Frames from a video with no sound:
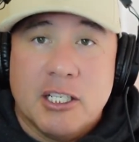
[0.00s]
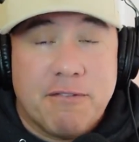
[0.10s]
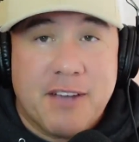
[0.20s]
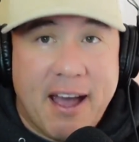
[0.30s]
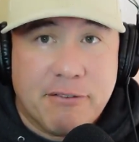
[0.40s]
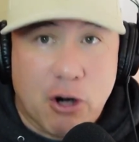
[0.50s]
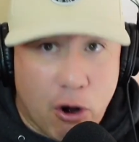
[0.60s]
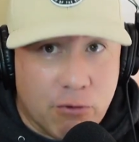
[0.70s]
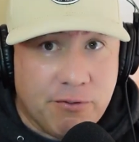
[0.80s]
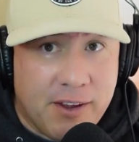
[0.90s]
If you have your
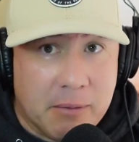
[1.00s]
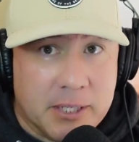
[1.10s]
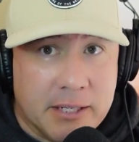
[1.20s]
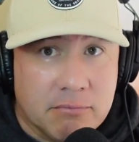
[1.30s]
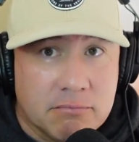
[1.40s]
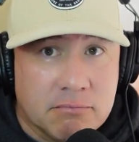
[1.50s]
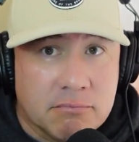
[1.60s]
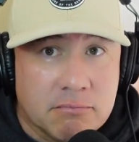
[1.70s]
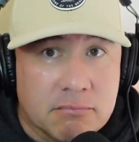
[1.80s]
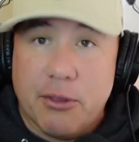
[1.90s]
own family,
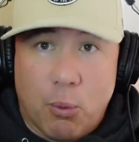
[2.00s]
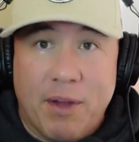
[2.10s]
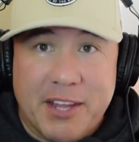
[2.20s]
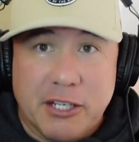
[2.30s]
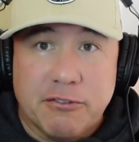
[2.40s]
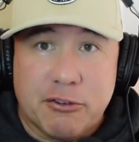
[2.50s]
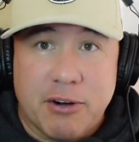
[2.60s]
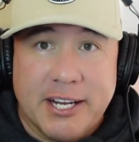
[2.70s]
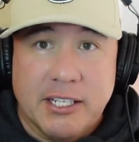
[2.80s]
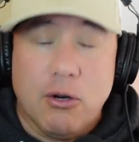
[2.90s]
the one that you've
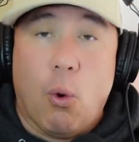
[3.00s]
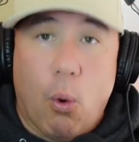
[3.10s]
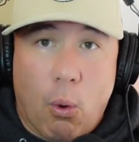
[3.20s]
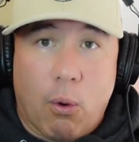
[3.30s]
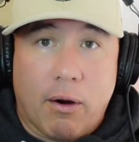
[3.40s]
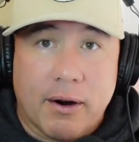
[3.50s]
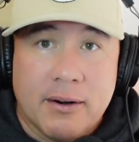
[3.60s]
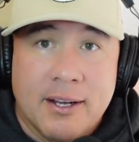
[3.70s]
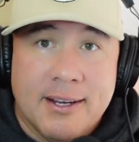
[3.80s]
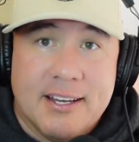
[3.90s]
created,
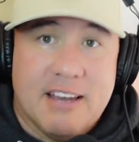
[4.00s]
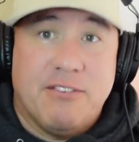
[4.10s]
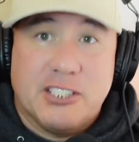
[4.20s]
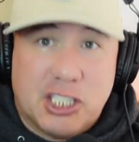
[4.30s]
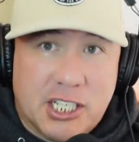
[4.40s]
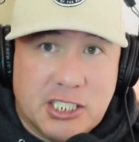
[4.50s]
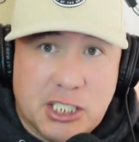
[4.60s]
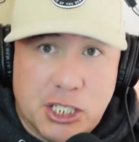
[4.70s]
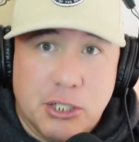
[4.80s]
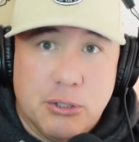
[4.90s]
or if it's just
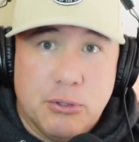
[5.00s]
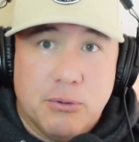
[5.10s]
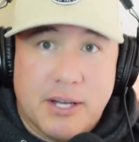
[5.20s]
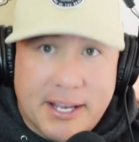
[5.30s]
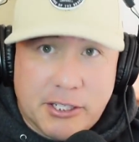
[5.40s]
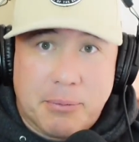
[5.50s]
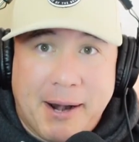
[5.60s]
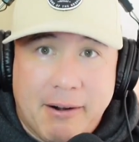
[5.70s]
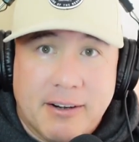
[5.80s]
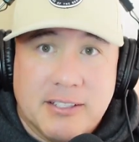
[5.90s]
you and your
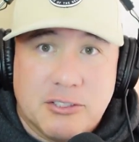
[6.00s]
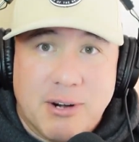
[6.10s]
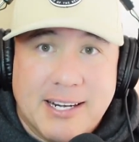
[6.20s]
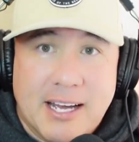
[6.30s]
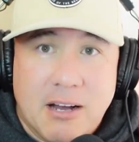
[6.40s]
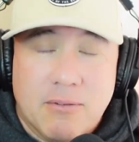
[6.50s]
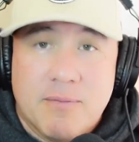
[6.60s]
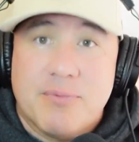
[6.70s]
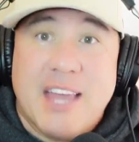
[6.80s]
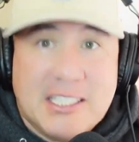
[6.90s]
parents right now,
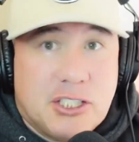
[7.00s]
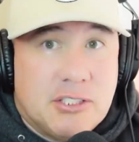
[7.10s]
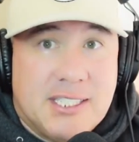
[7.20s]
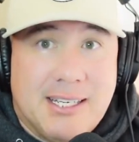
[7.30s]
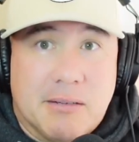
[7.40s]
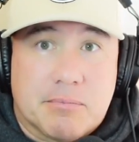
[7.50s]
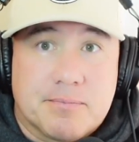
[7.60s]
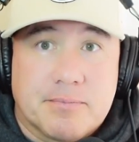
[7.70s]
that's your team.